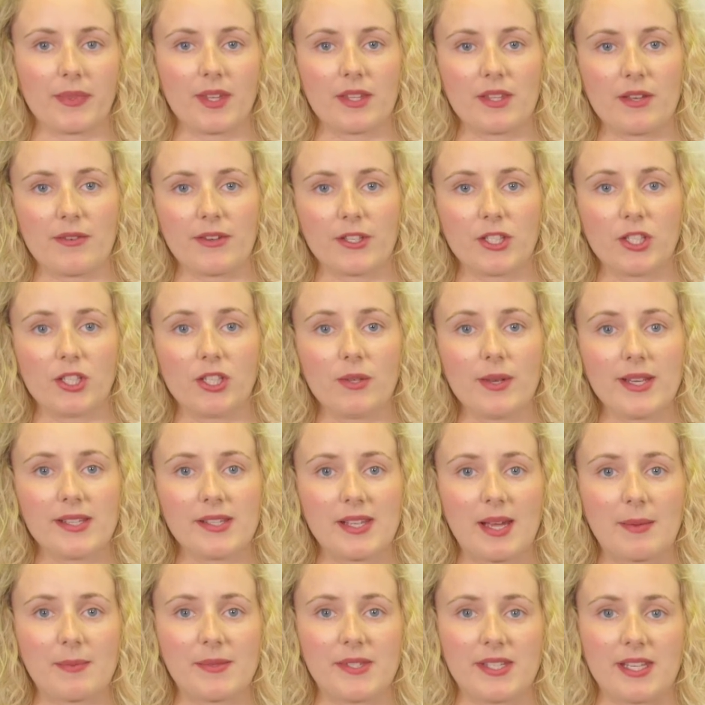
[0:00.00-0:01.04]
There are 2
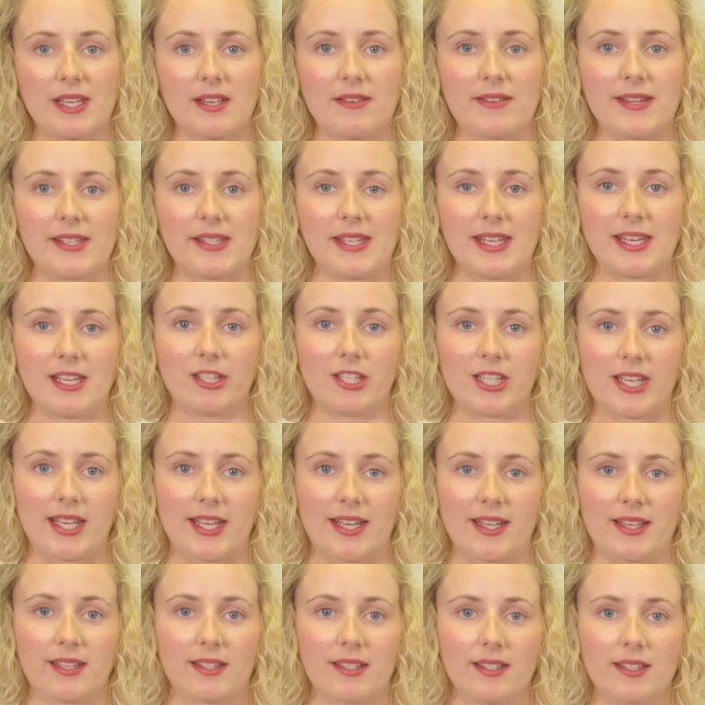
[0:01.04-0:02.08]
exam series each
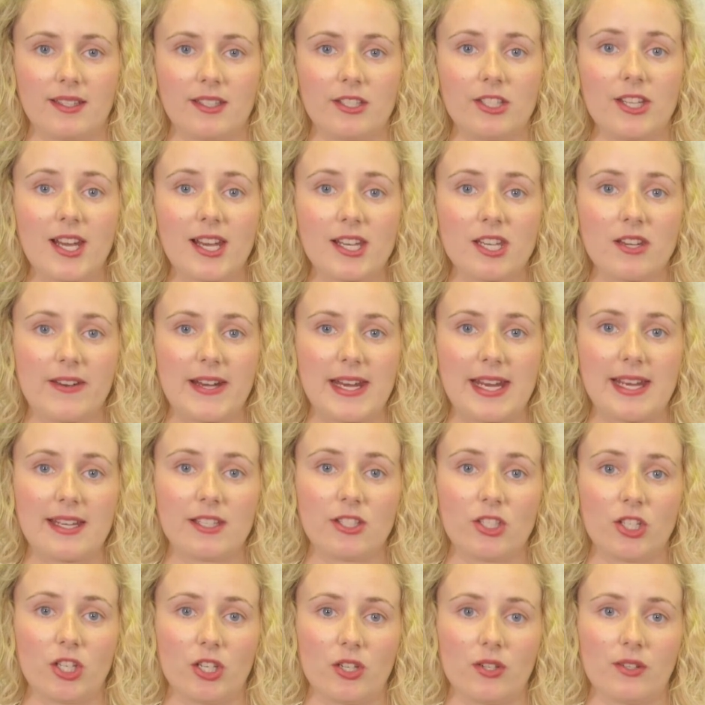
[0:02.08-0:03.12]
year, January and
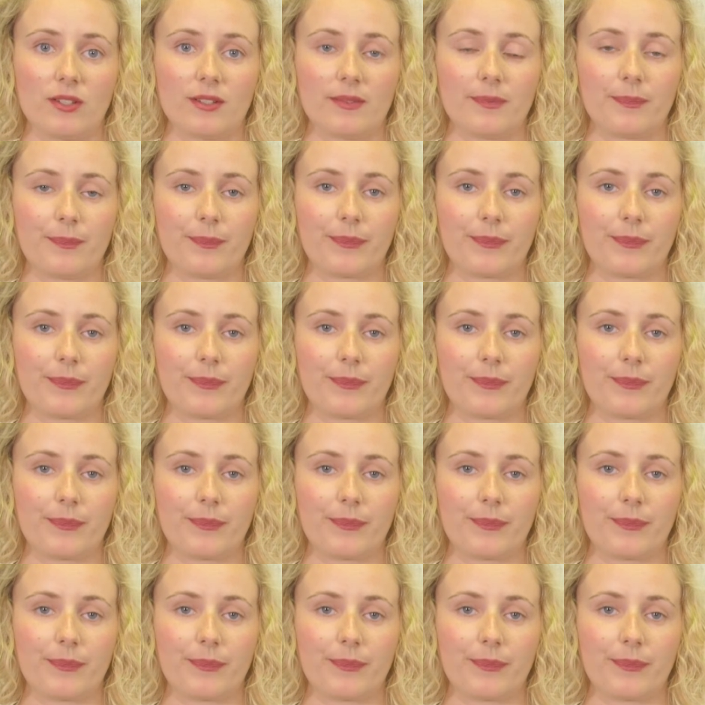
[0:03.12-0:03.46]
June.